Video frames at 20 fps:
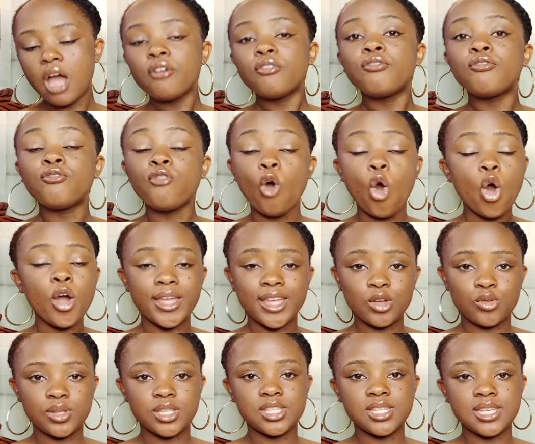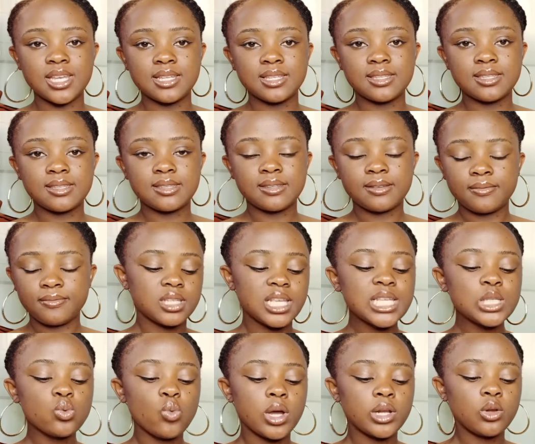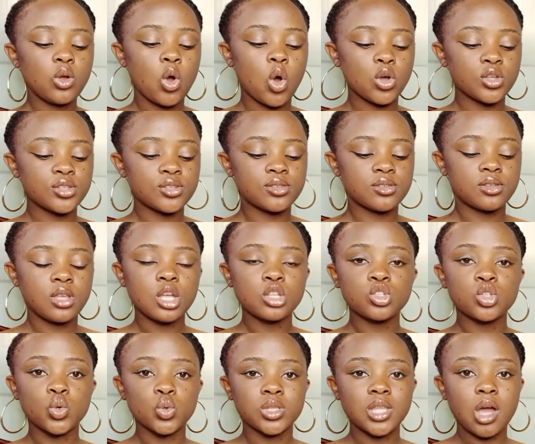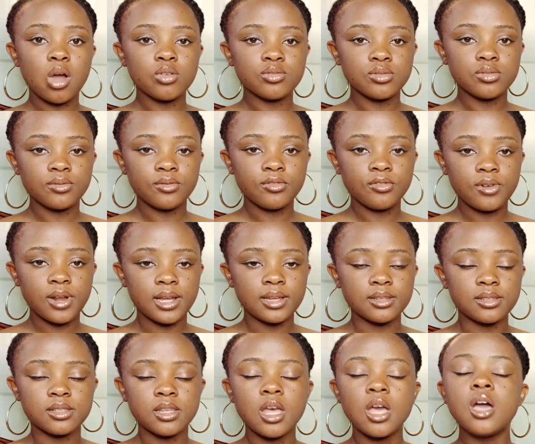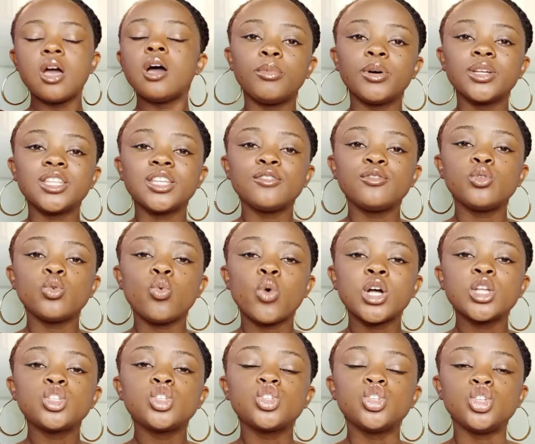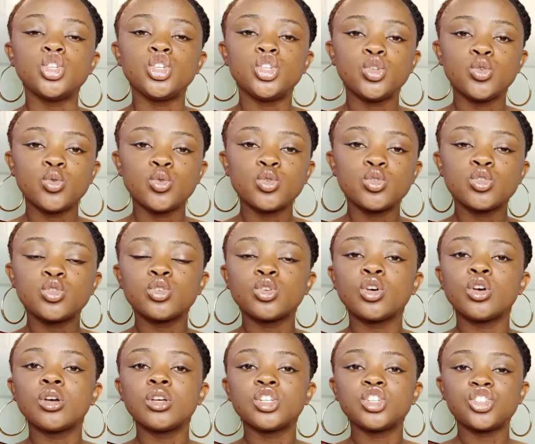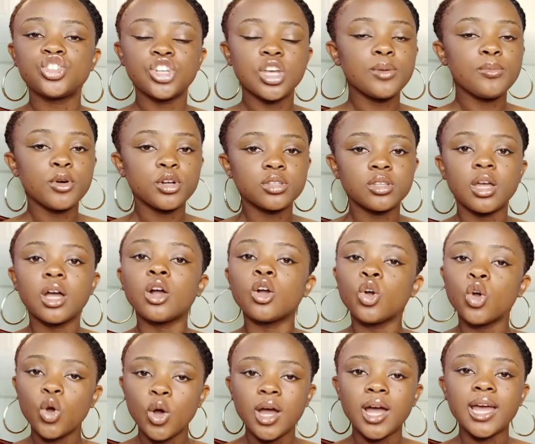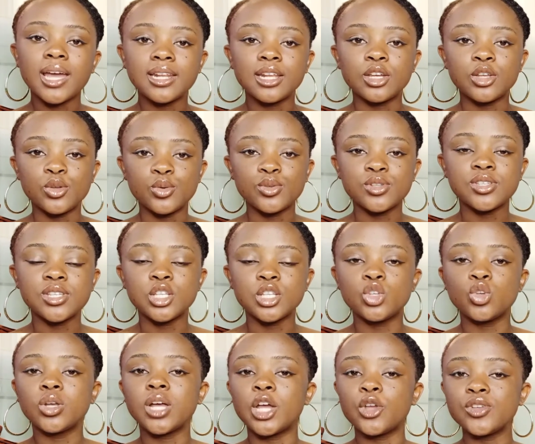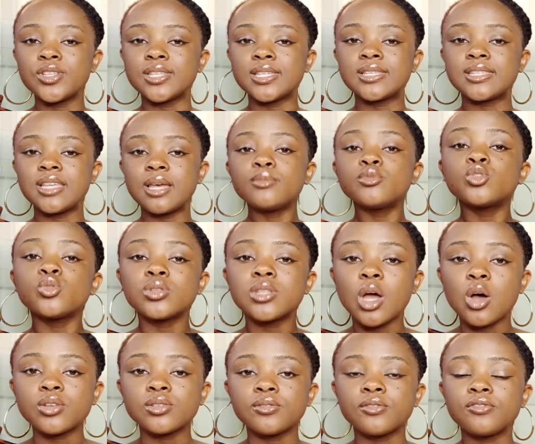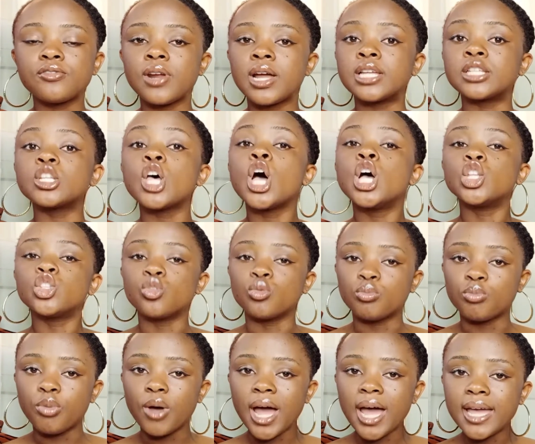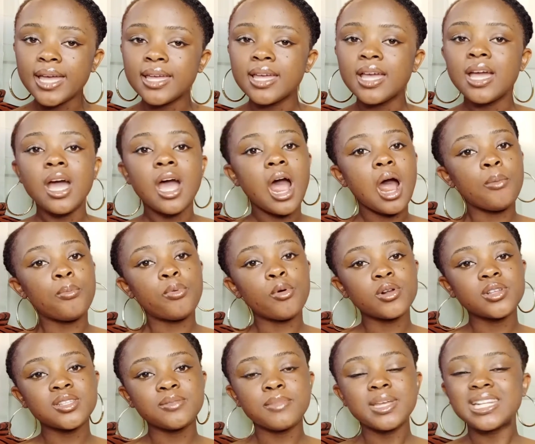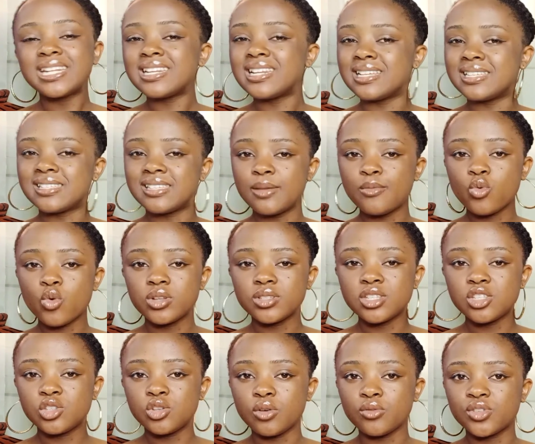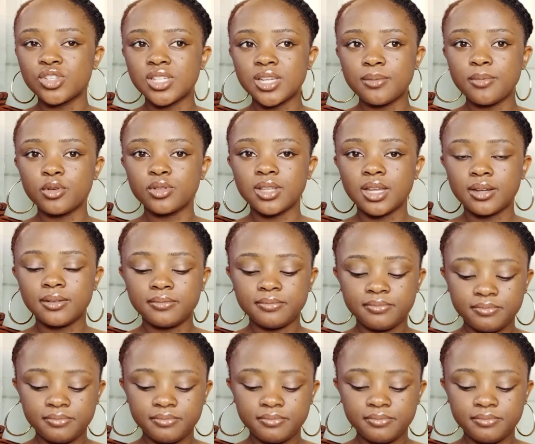4 ingredients. This one costs 2,000 francs. But if you want to use shea butter, go ahead and use it. You can use the same 2,000 francs to buy approximately the same quantity of shea butter.